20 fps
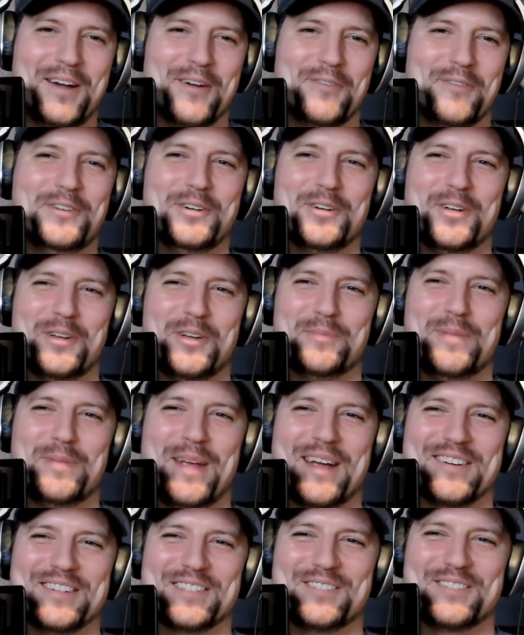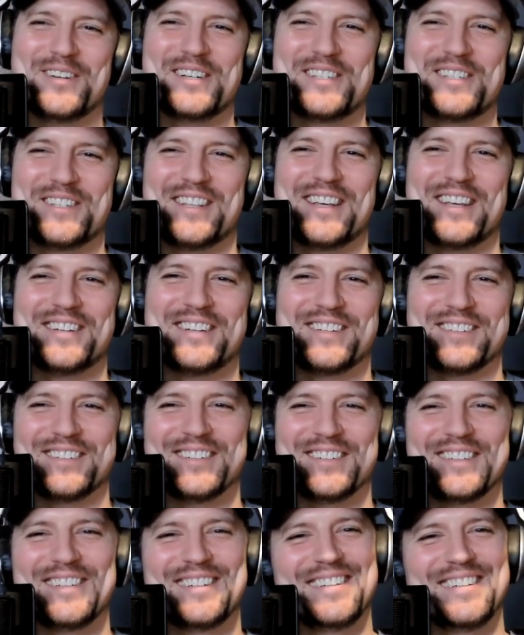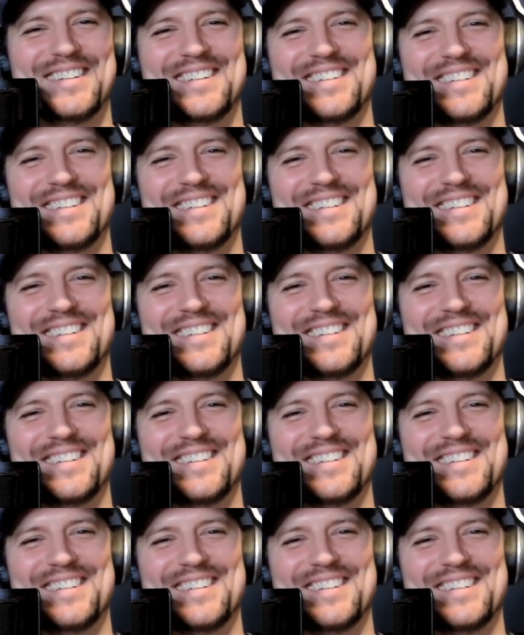our feel good parents, what should they do?